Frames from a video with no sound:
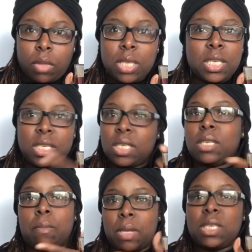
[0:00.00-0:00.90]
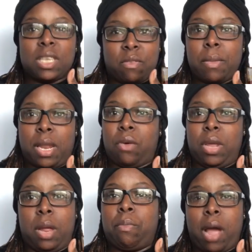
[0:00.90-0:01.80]
sis, it's another man out
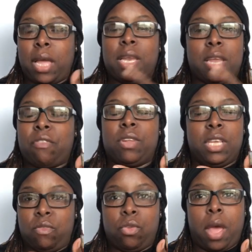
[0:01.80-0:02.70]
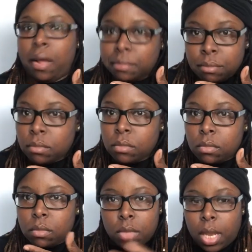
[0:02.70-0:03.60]
here that probably can definitely give you that.
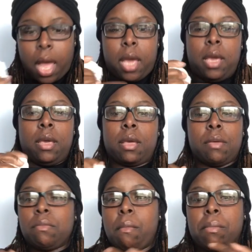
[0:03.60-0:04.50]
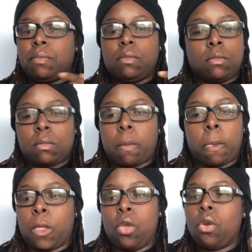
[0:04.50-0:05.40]
Like,
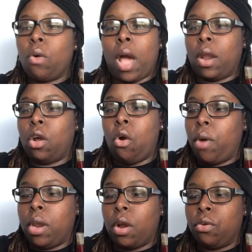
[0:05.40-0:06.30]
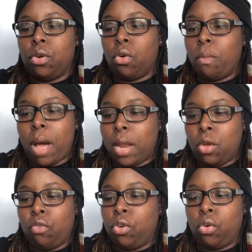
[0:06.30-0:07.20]
you don't gotta go and hurt
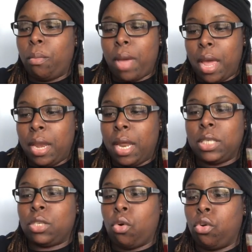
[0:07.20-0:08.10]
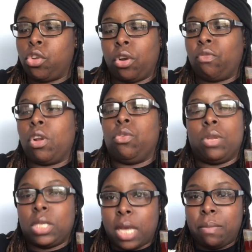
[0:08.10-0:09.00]
nobody over no man that's going to turn around and
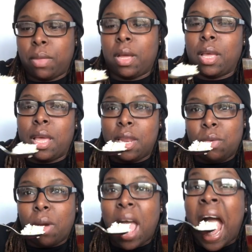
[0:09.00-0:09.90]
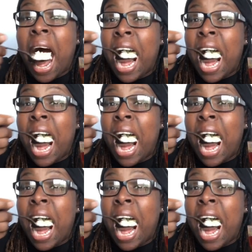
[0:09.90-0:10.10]
do the same thing again anyway.